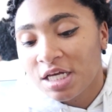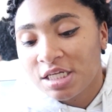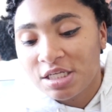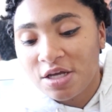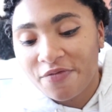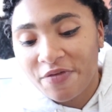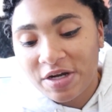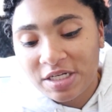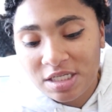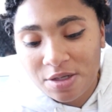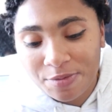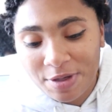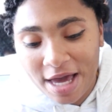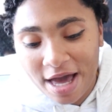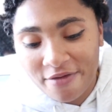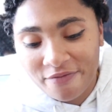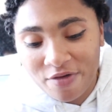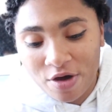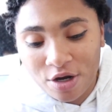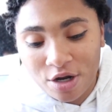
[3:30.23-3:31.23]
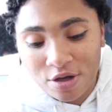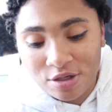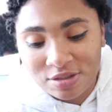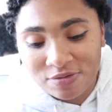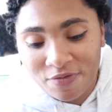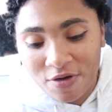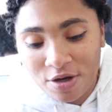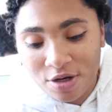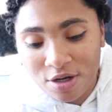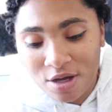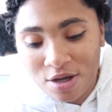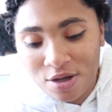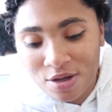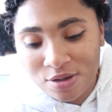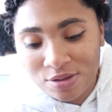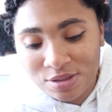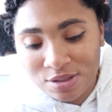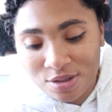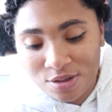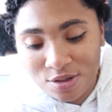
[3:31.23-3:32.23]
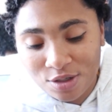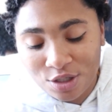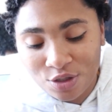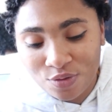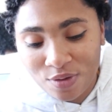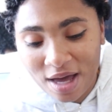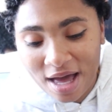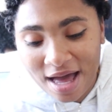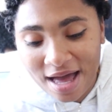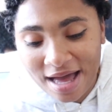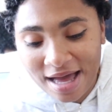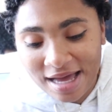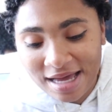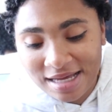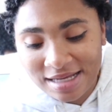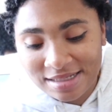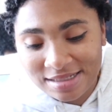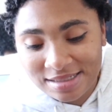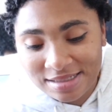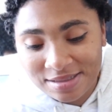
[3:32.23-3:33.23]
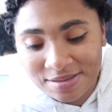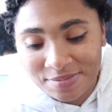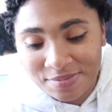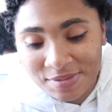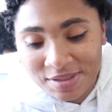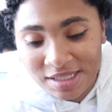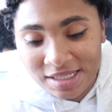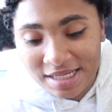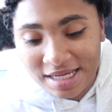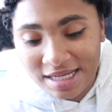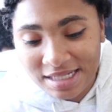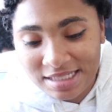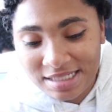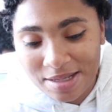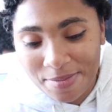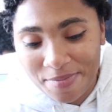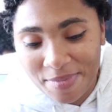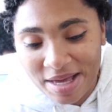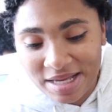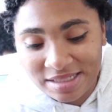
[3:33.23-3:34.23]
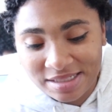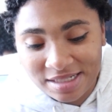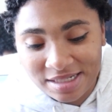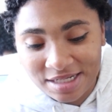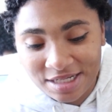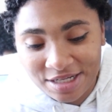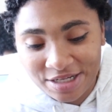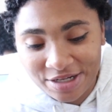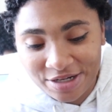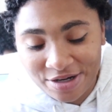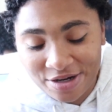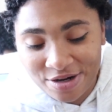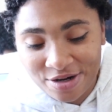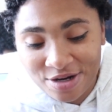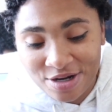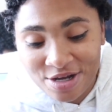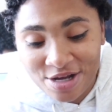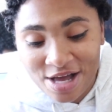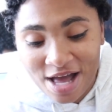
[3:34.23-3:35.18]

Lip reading: So first up we have photos. Photos, you guys, it's a mess in here.